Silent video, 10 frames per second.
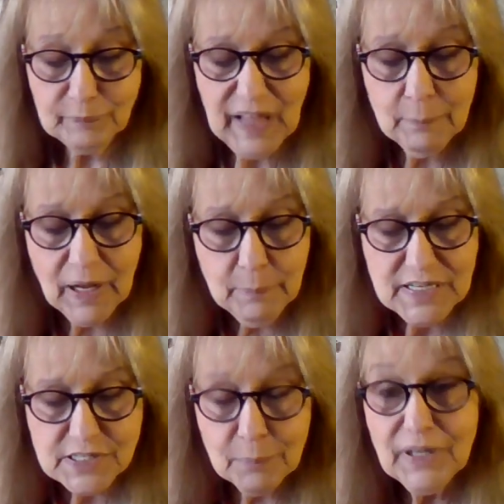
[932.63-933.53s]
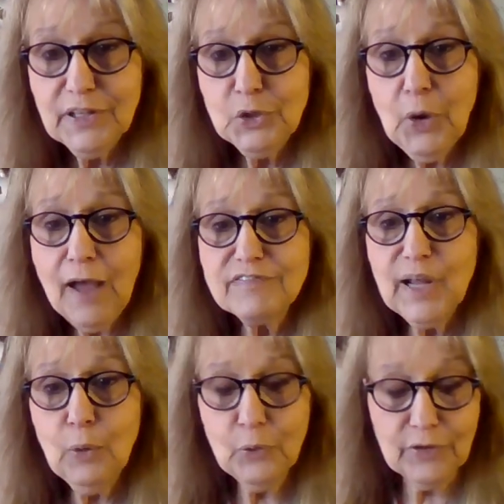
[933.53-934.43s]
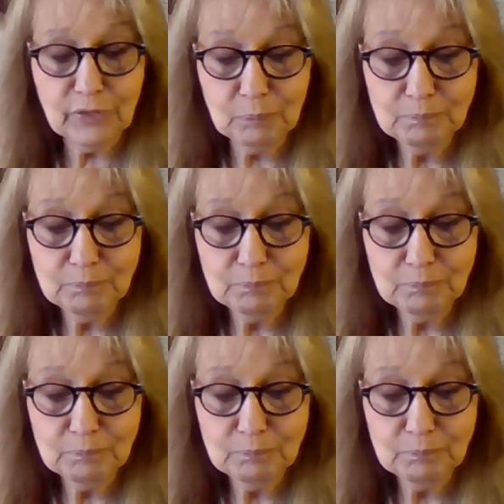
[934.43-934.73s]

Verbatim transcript: that might be somebody that you have dealt with.